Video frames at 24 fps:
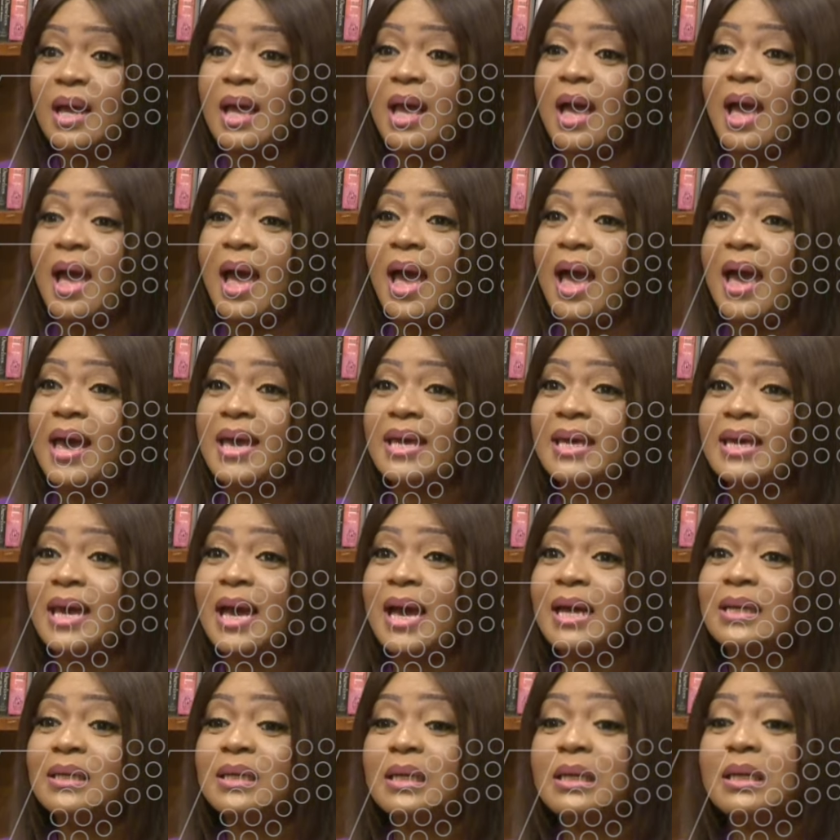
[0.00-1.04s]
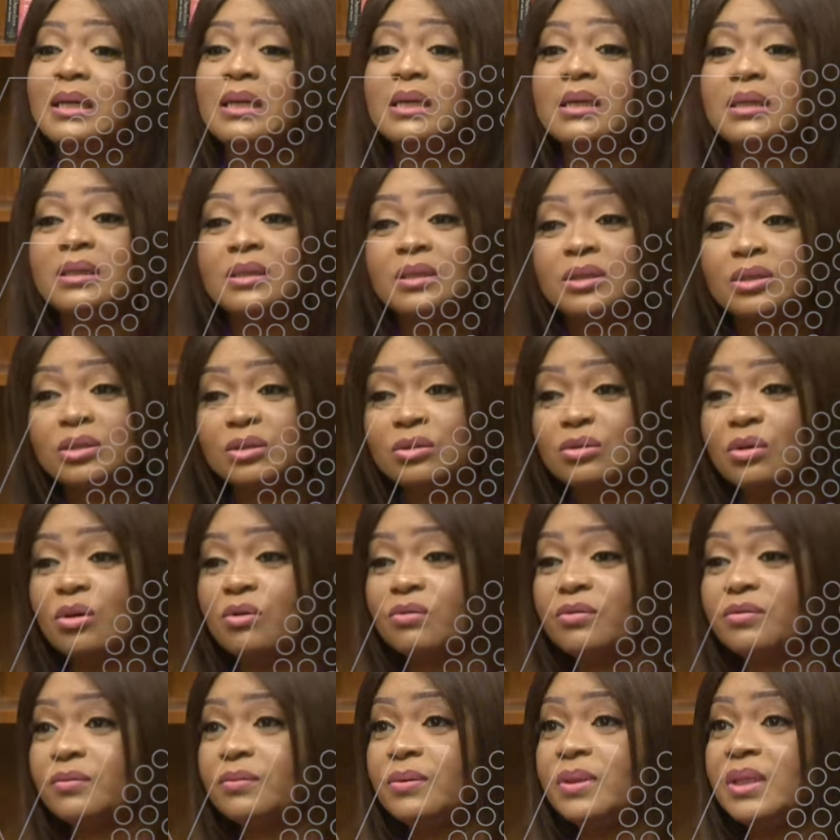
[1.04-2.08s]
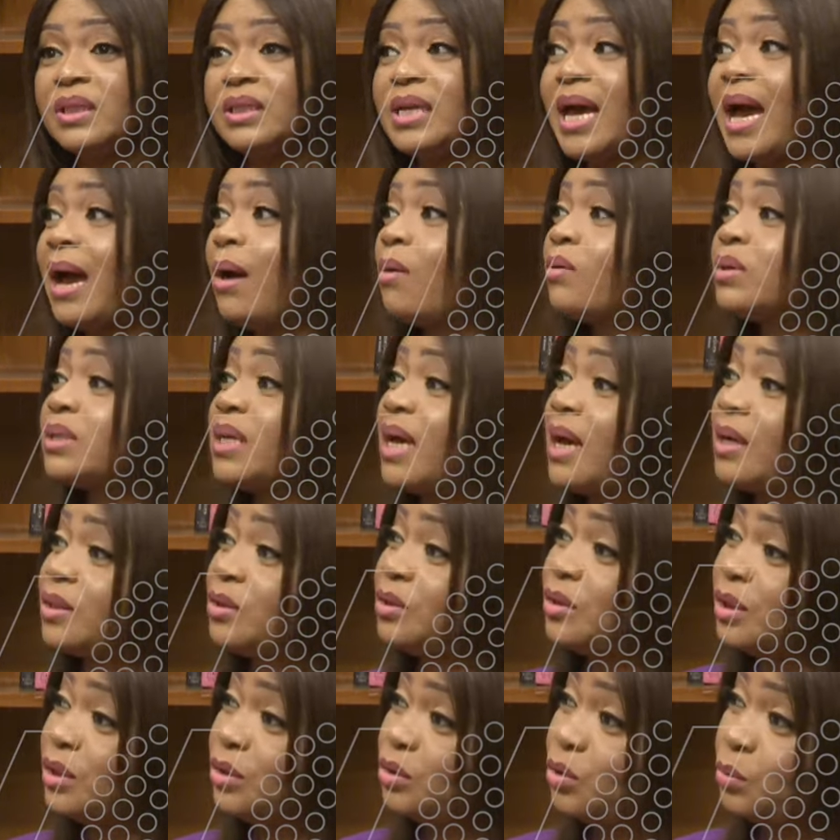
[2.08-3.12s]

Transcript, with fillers: mm. I had a list of lead. I was actually